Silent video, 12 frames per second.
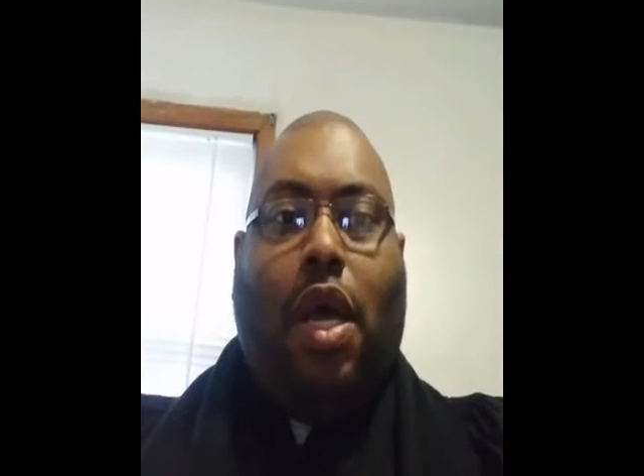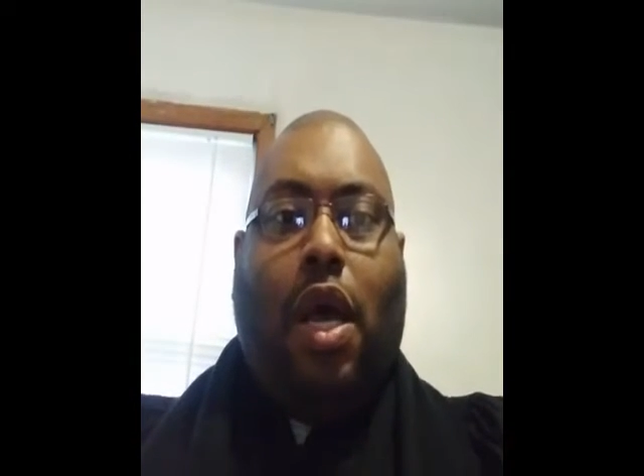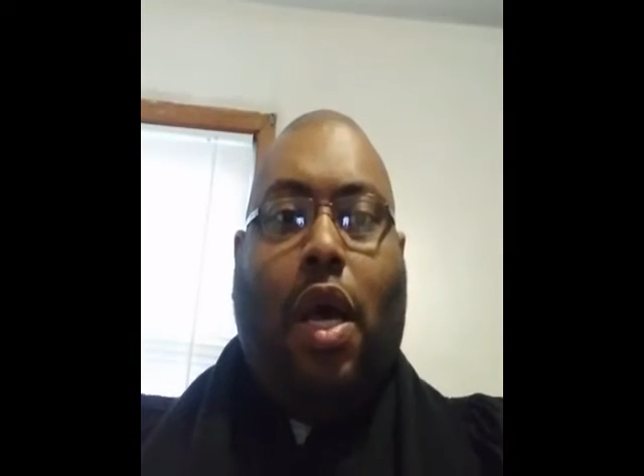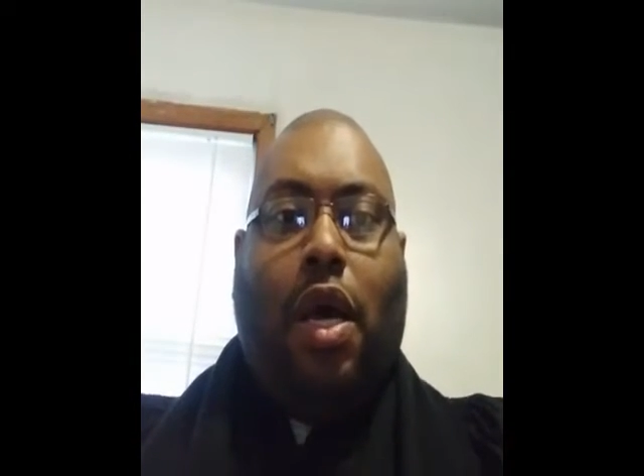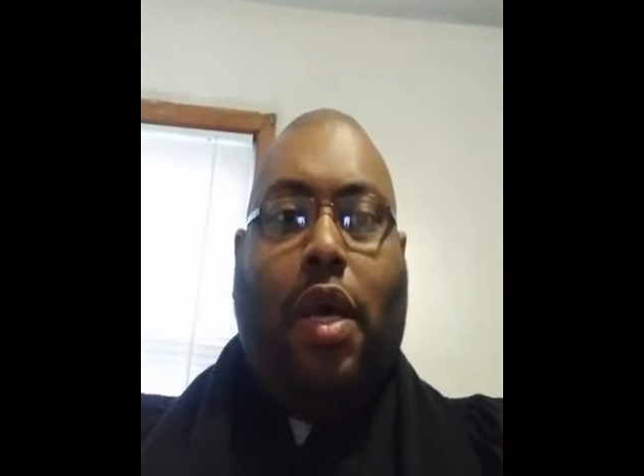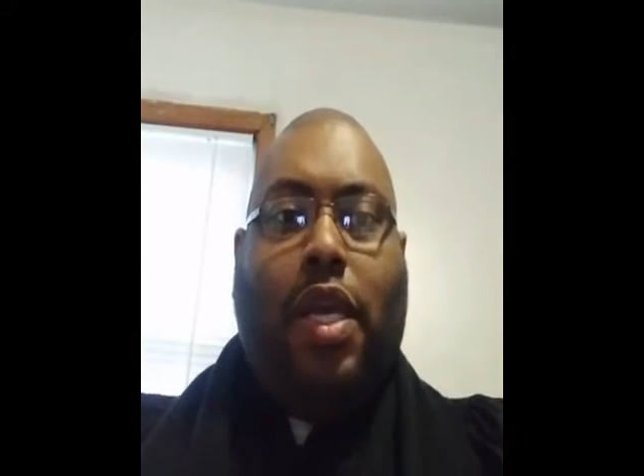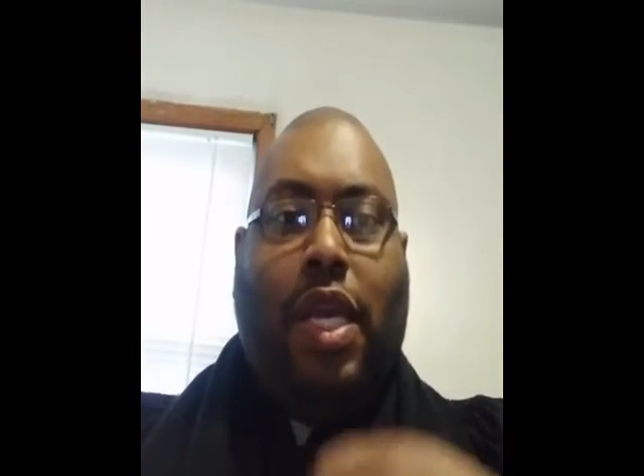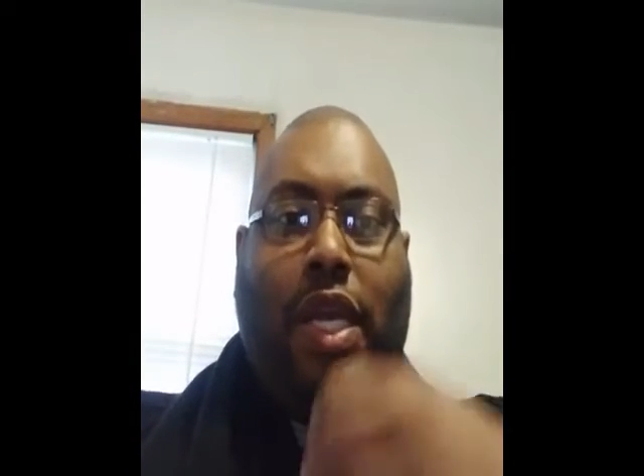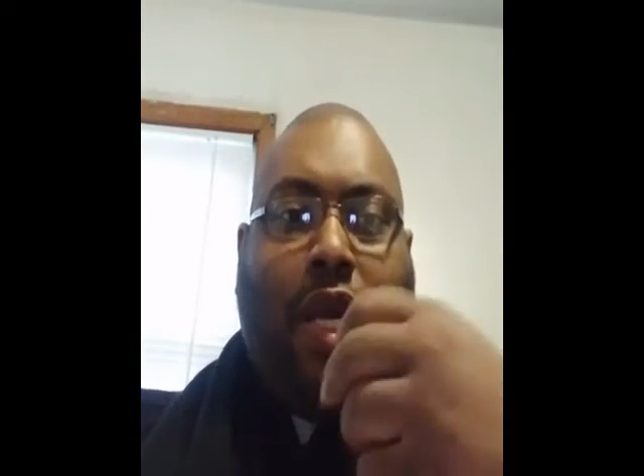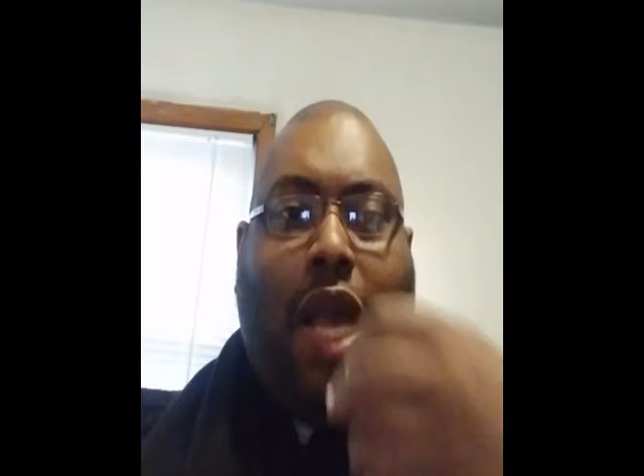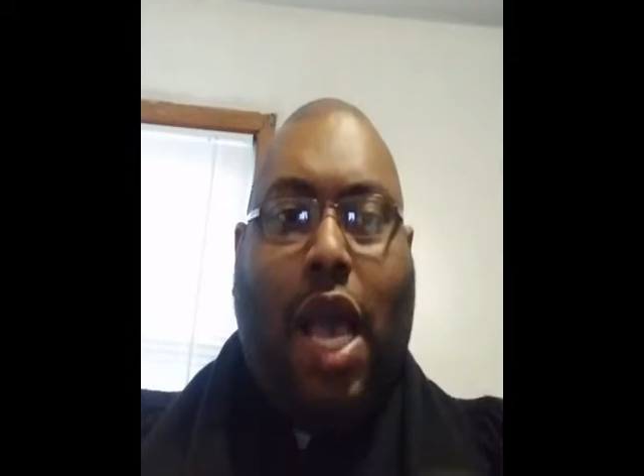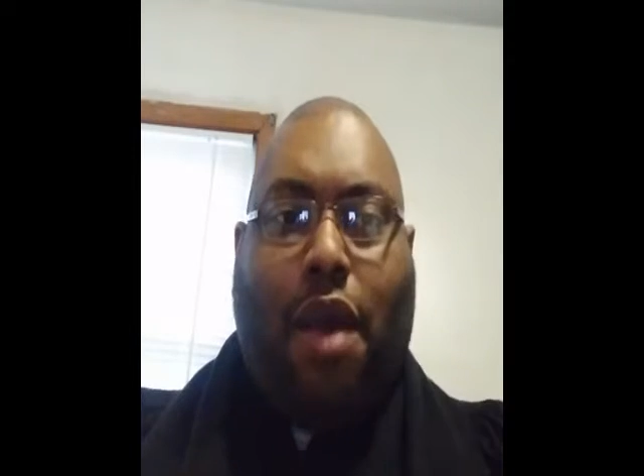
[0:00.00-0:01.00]
uh,
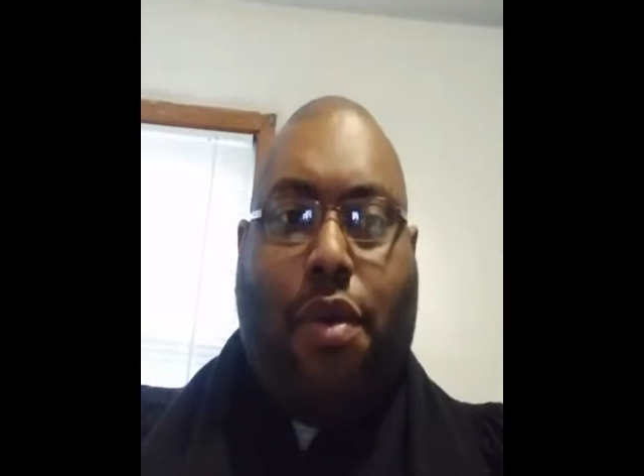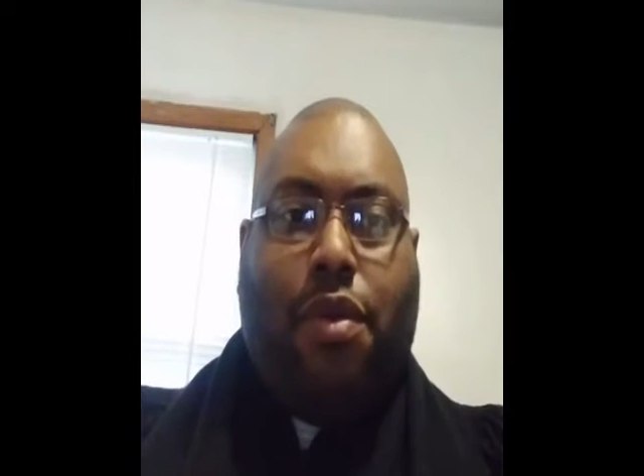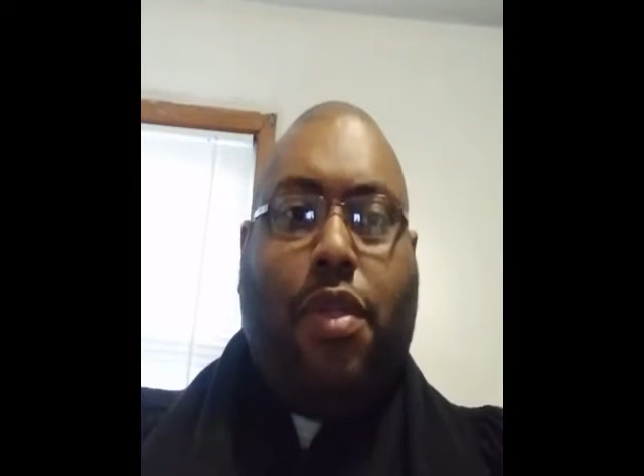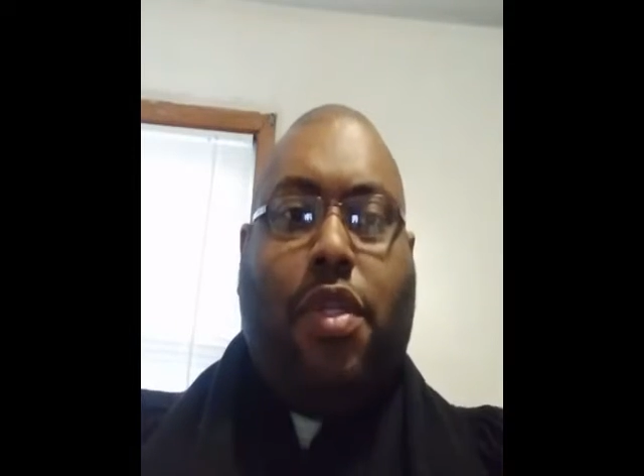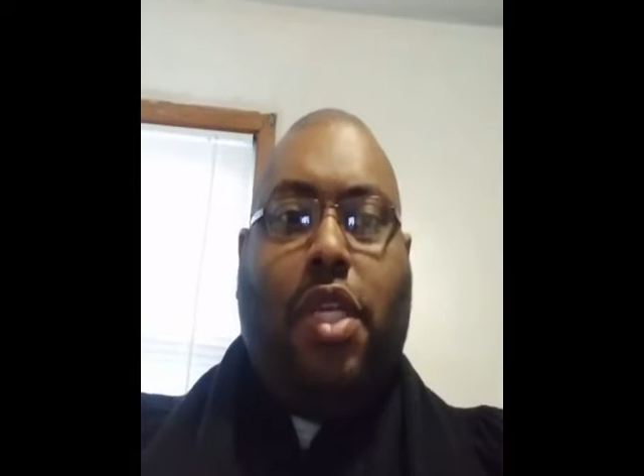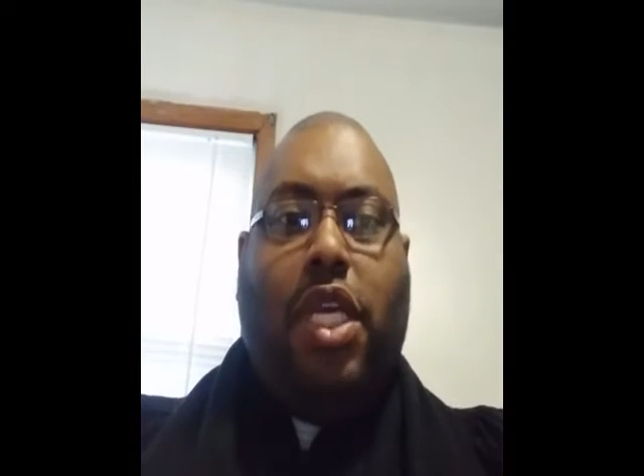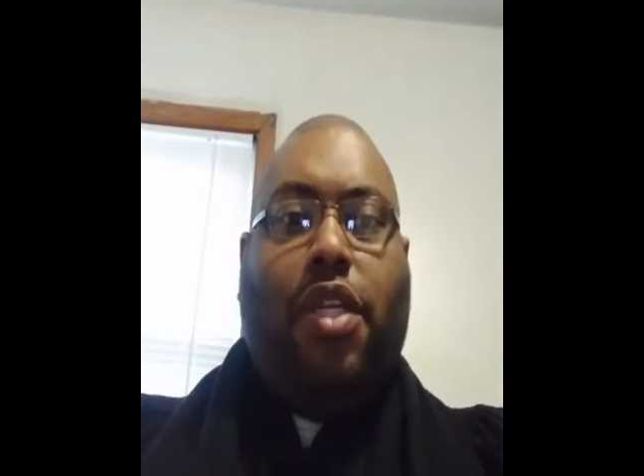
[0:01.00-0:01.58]
encounters,